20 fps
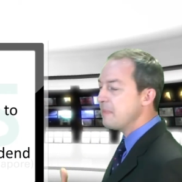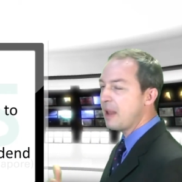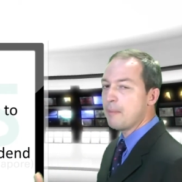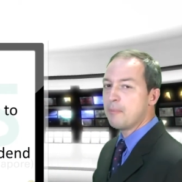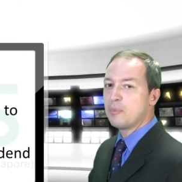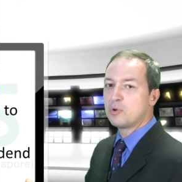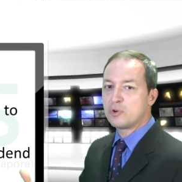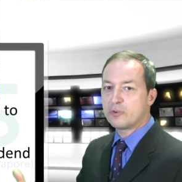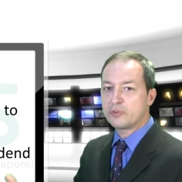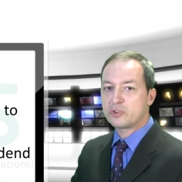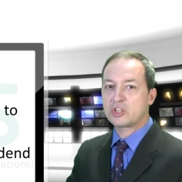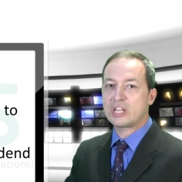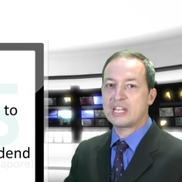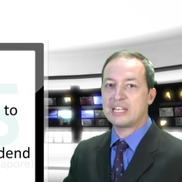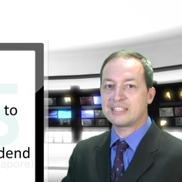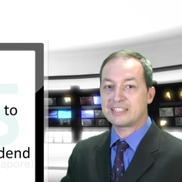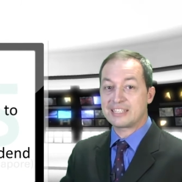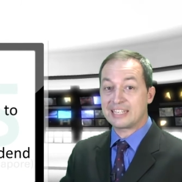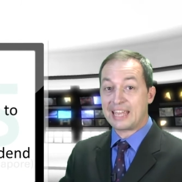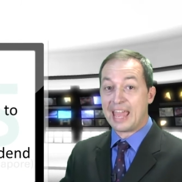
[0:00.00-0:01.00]
number of
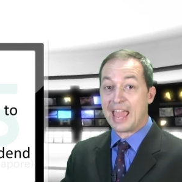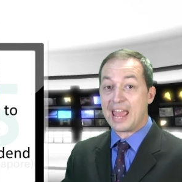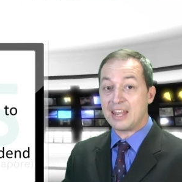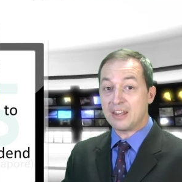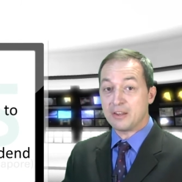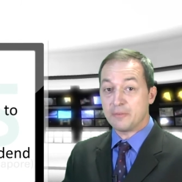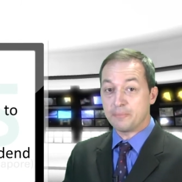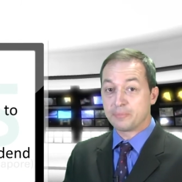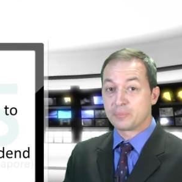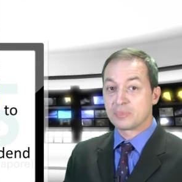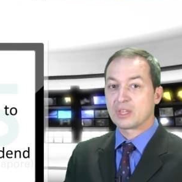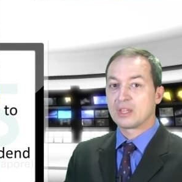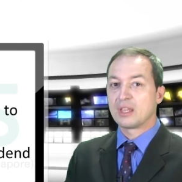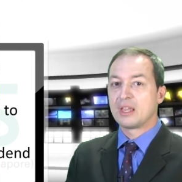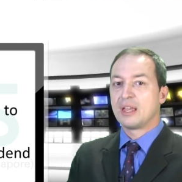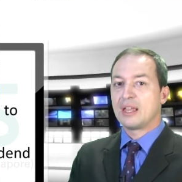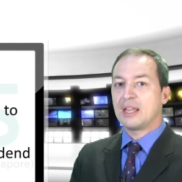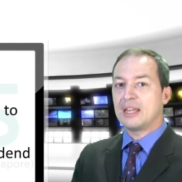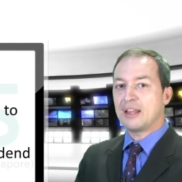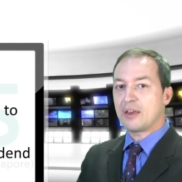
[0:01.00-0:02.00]
shares again.
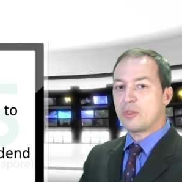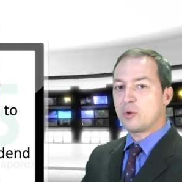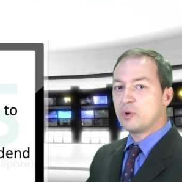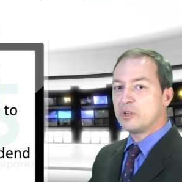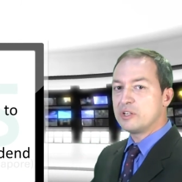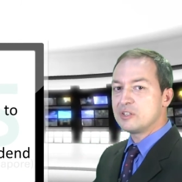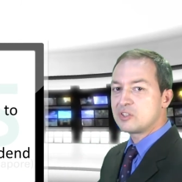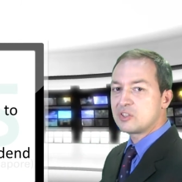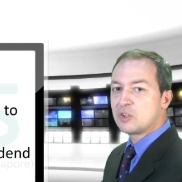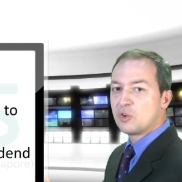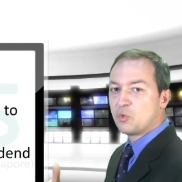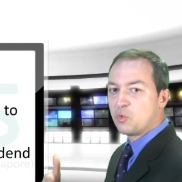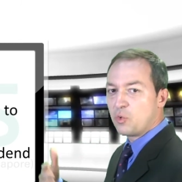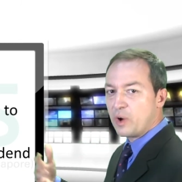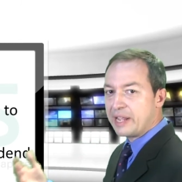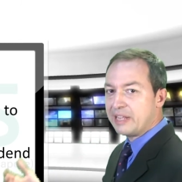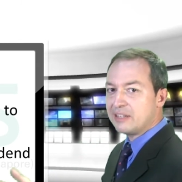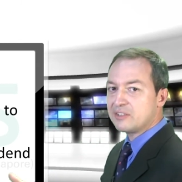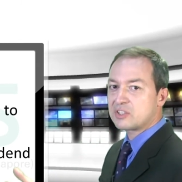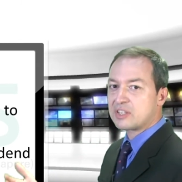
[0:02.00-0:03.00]
In other words,
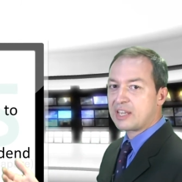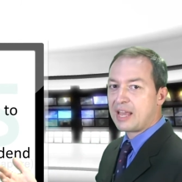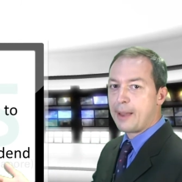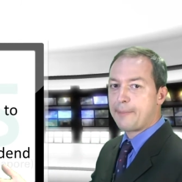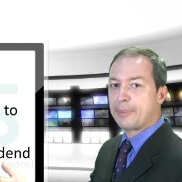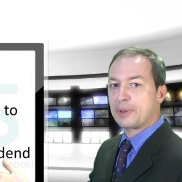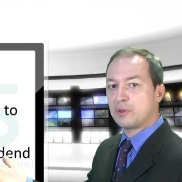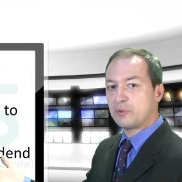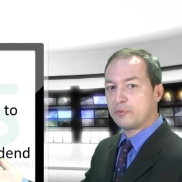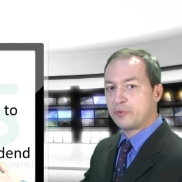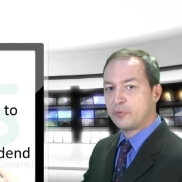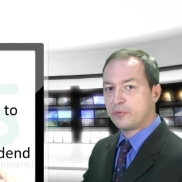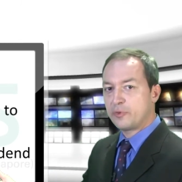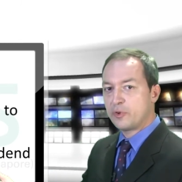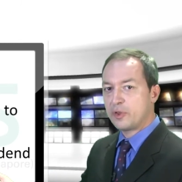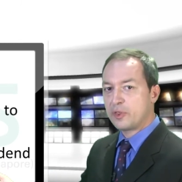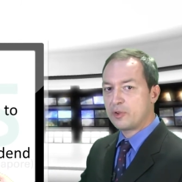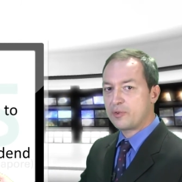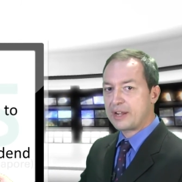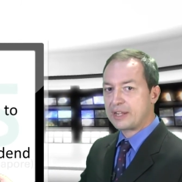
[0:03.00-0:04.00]
raise capital for
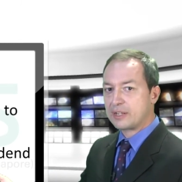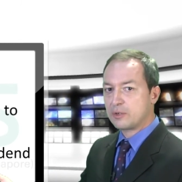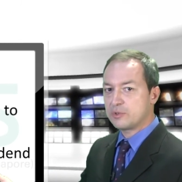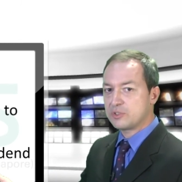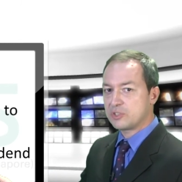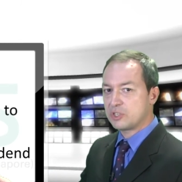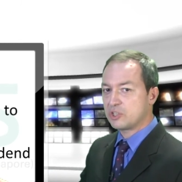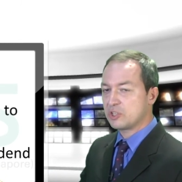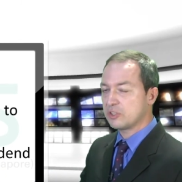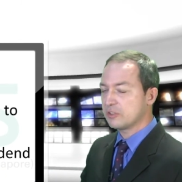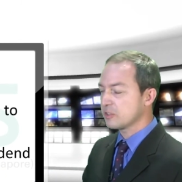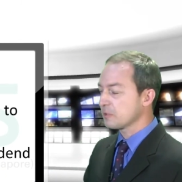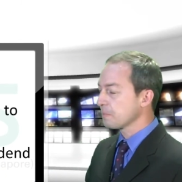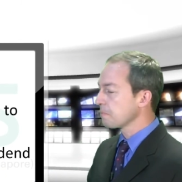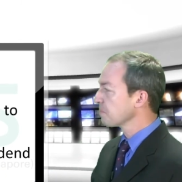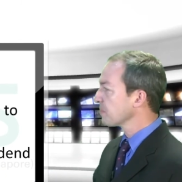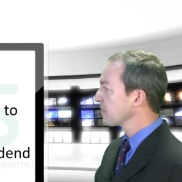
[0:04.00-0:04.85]
further acquisitions.